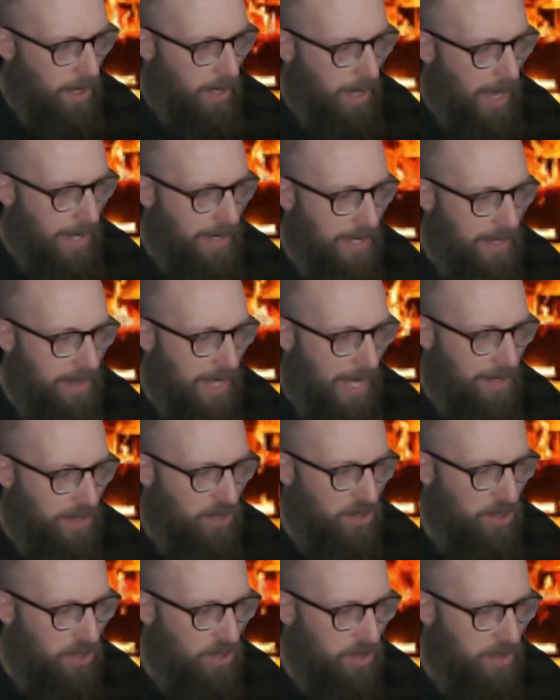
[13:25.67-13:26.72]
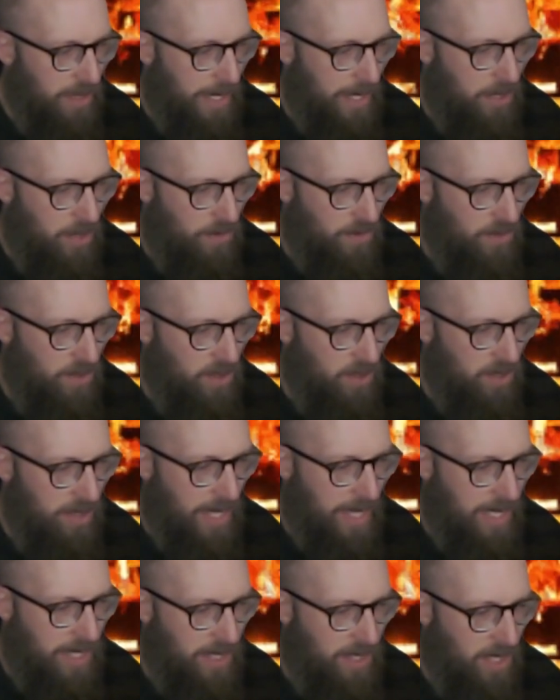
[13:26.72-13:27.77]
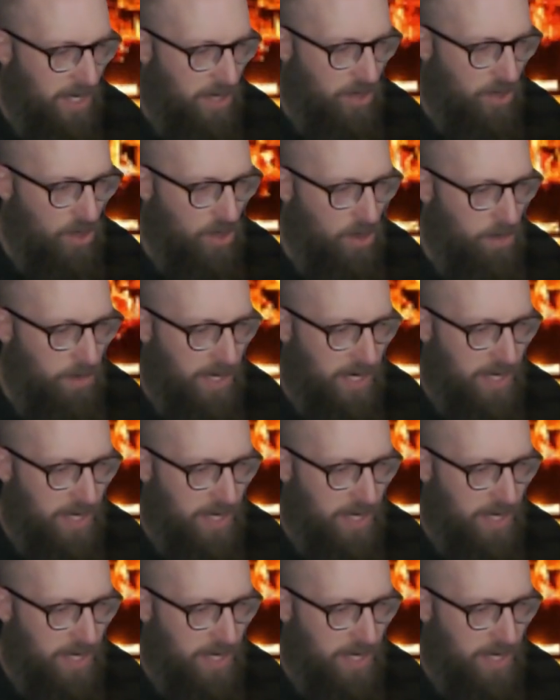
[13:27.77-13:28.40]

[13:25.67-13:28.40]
And at that certain intervals they assumed